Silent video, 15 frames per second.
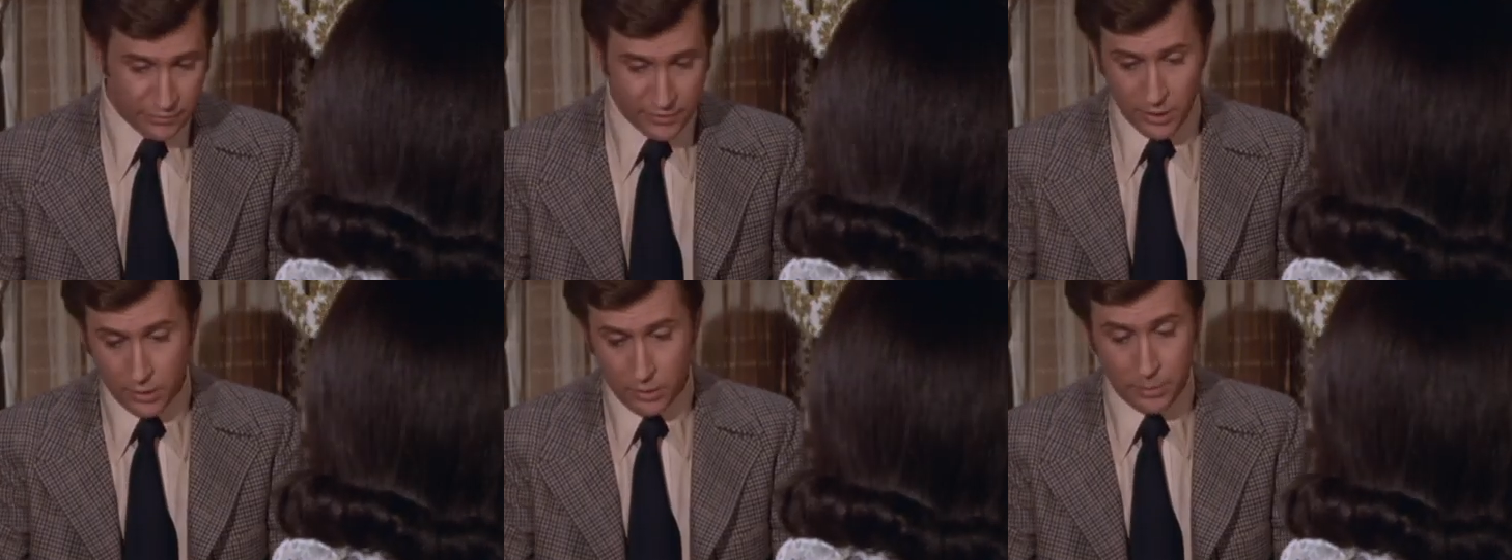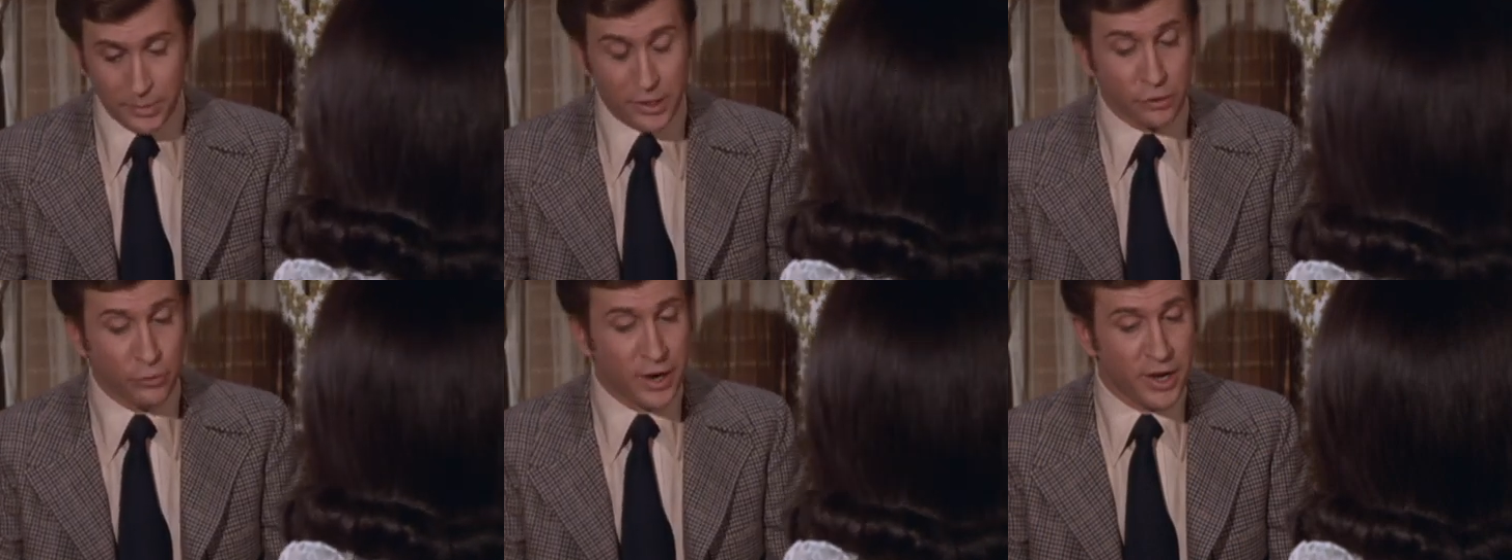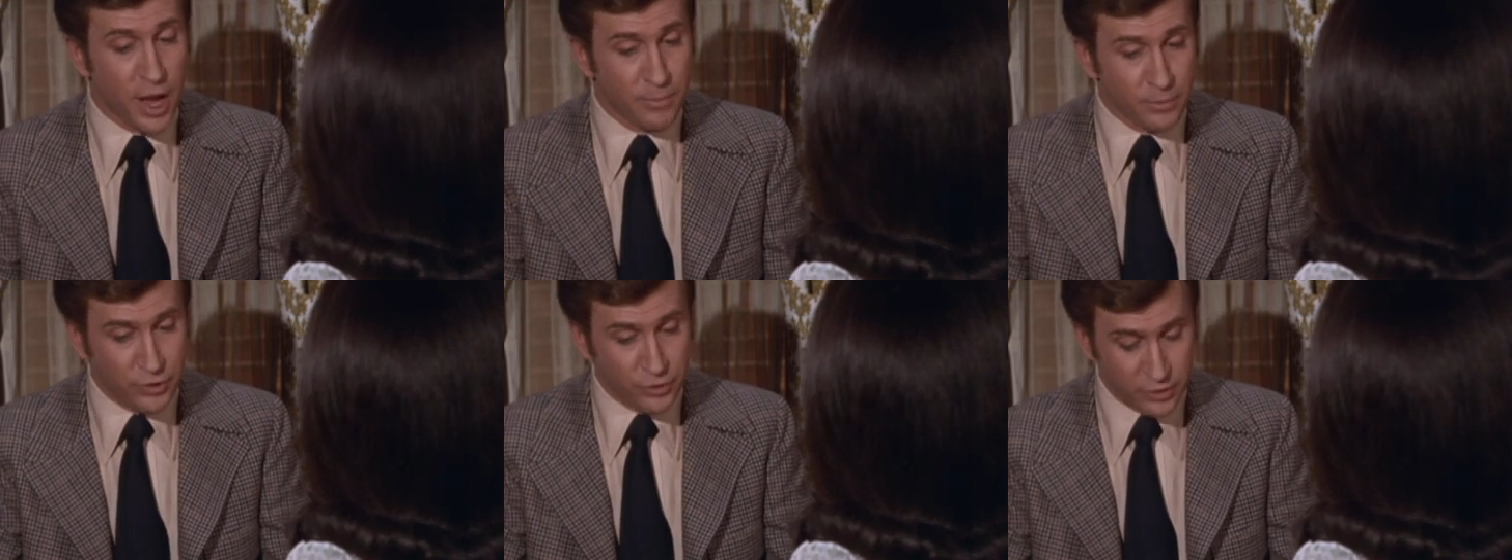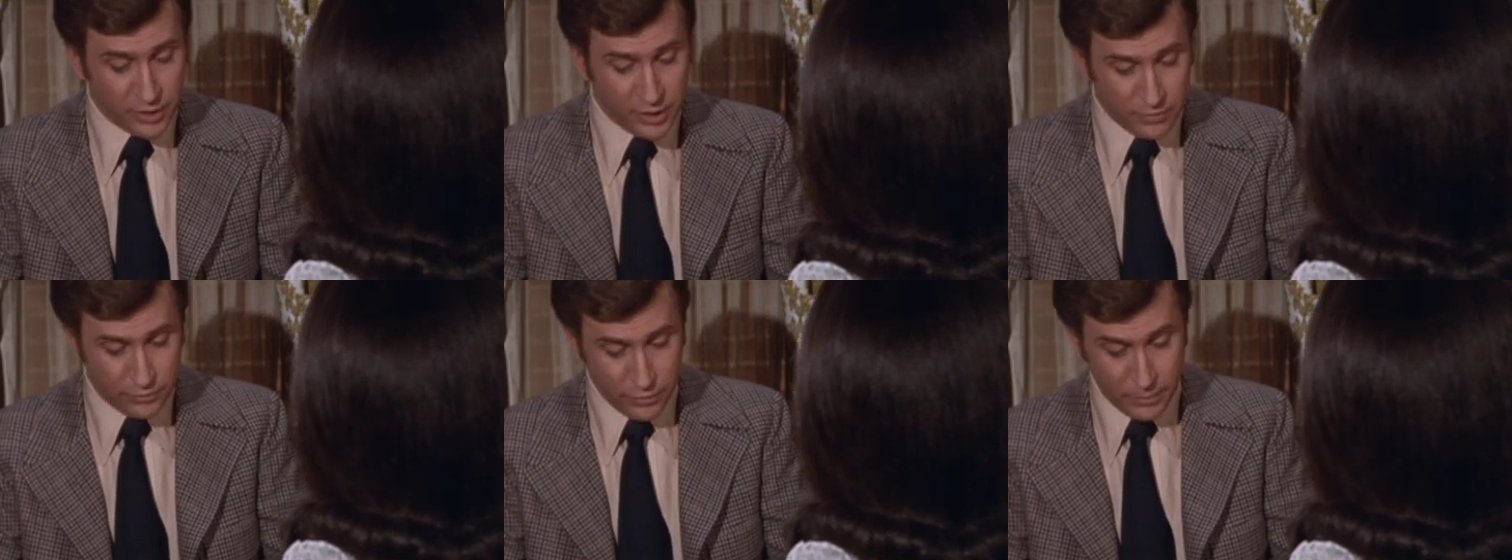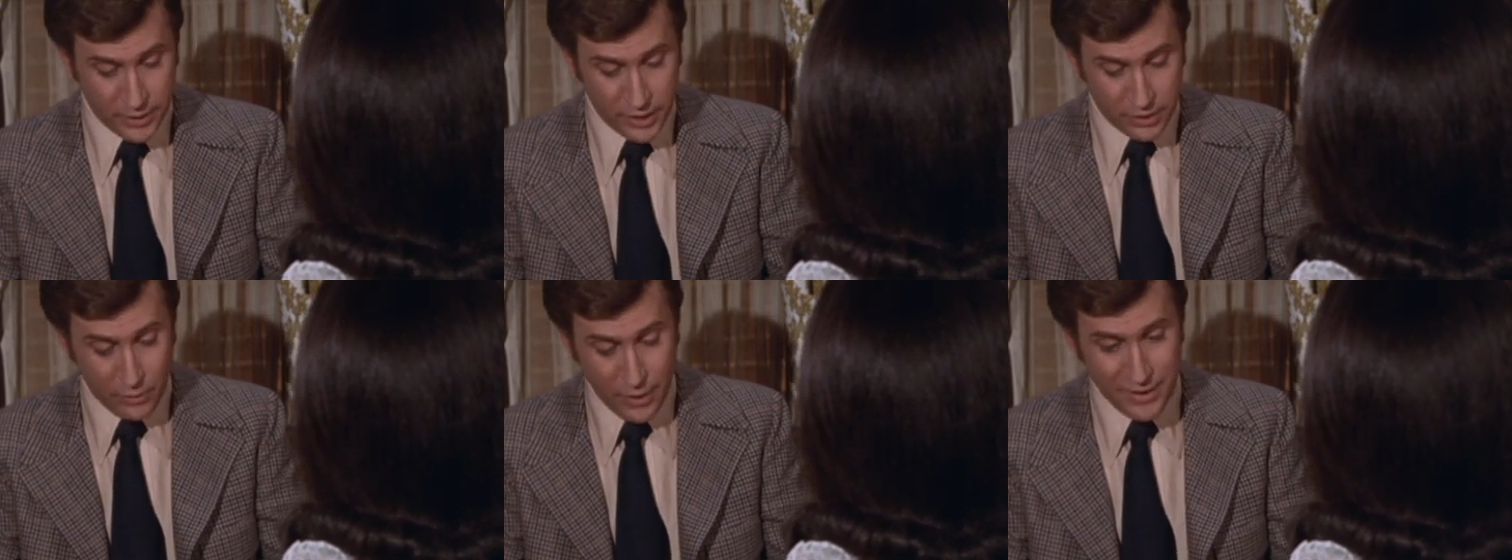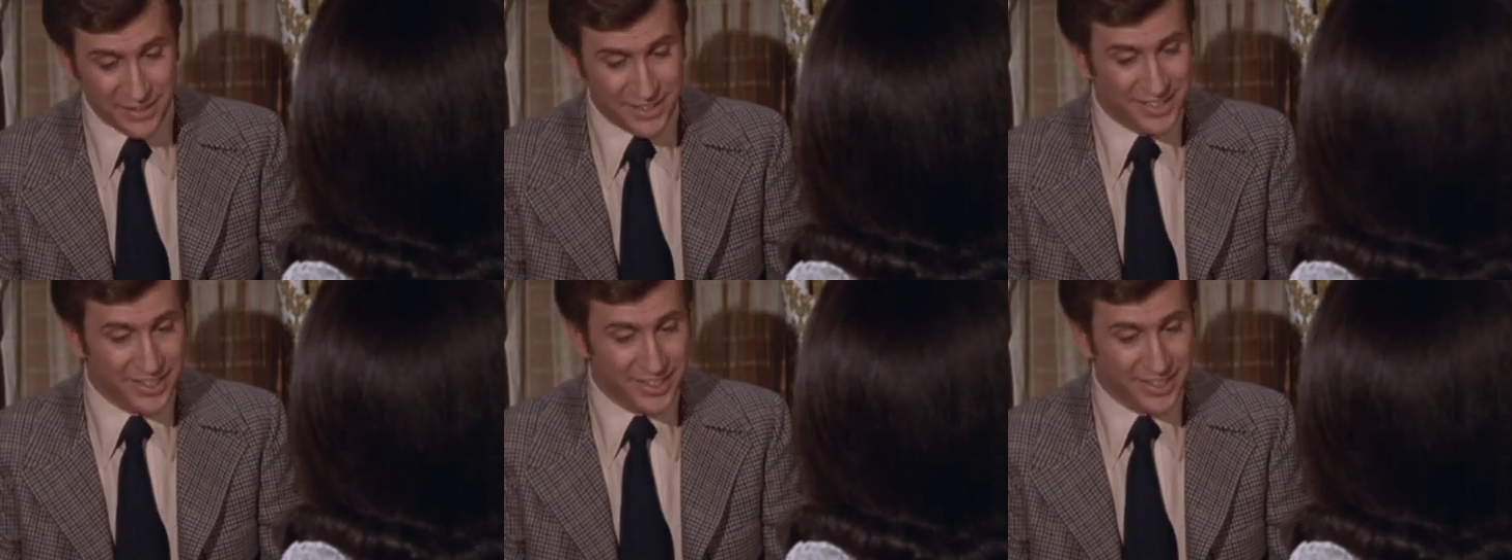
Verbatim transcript: I feel it'll be a great opportunity for me to go out